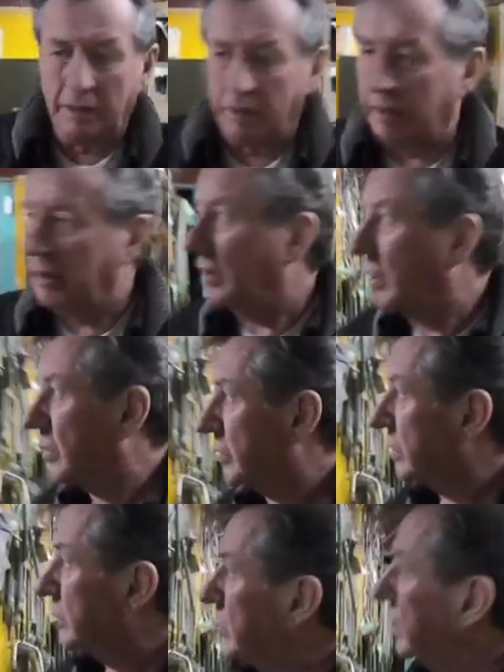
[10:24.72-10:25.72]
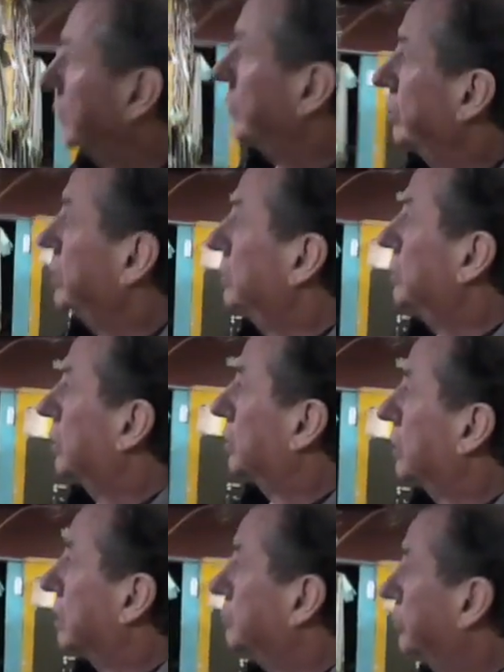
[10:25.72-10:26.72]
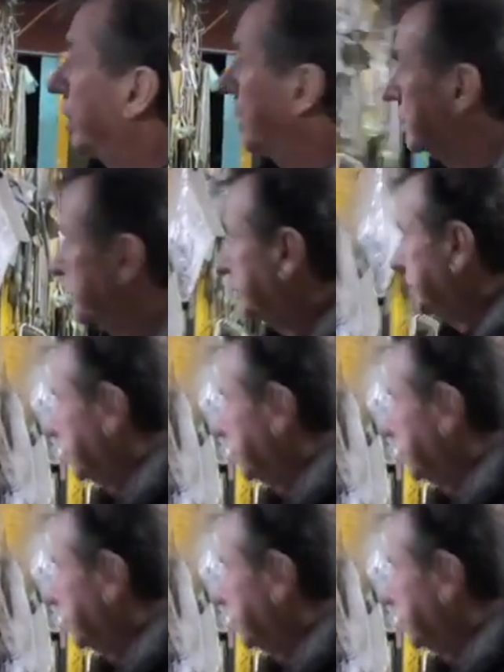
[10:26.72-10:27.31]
You know, we do loan out parts.